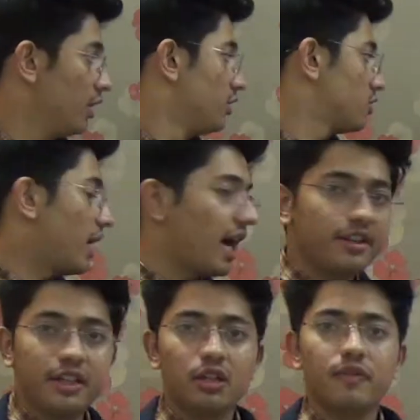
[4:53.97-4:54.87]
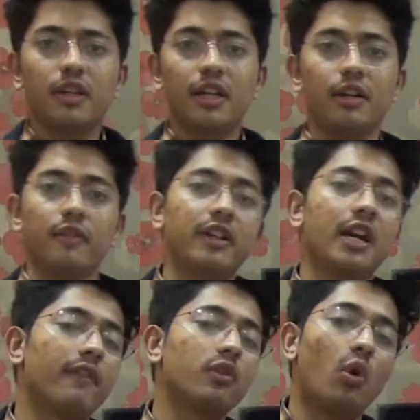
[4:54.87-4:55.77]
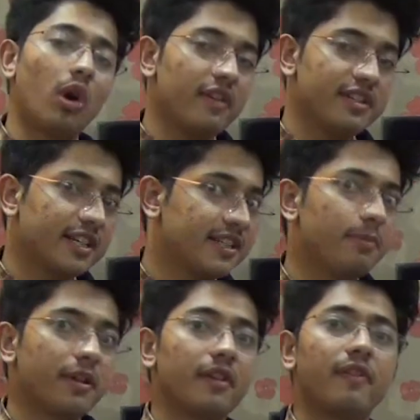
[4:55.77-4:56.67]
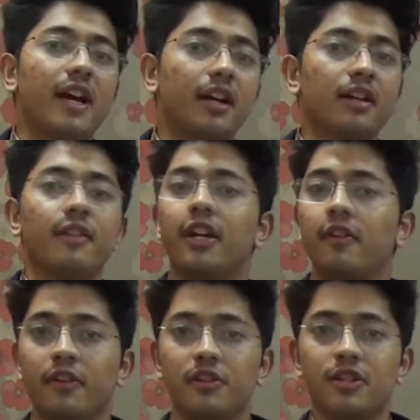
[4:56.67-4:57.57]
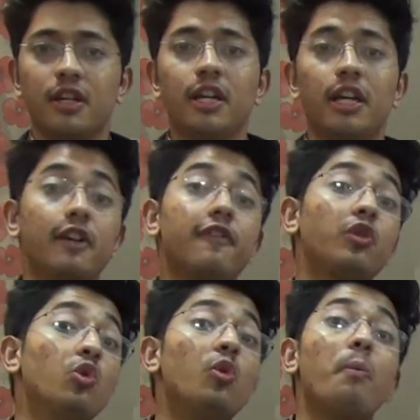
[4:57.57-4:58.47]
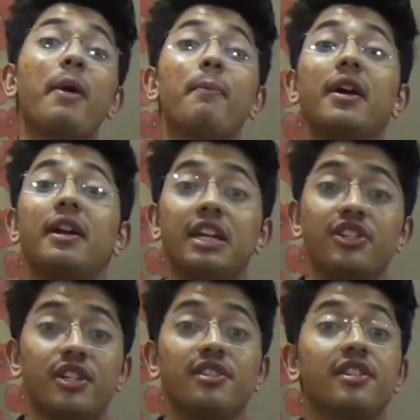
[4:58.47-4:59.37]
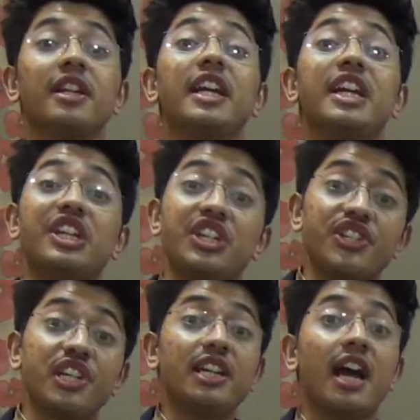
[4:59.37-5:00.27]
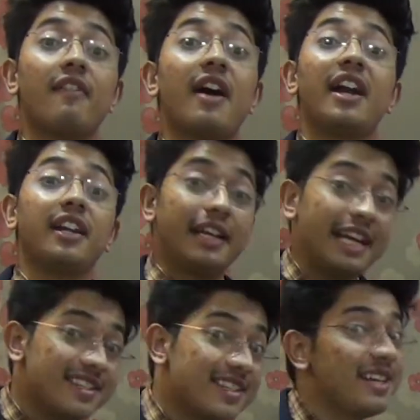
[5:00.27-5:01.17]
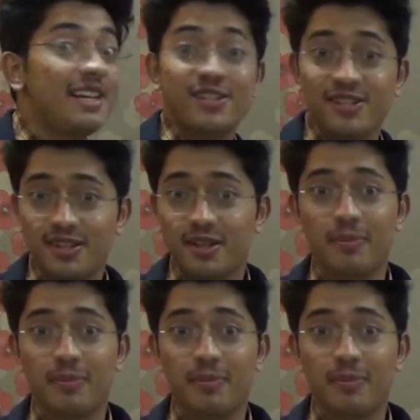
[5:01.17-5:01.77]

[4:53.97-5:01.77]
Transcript: So at the end of the day, we have to always accept the fact that first, if two member nations initially have had tense relations in the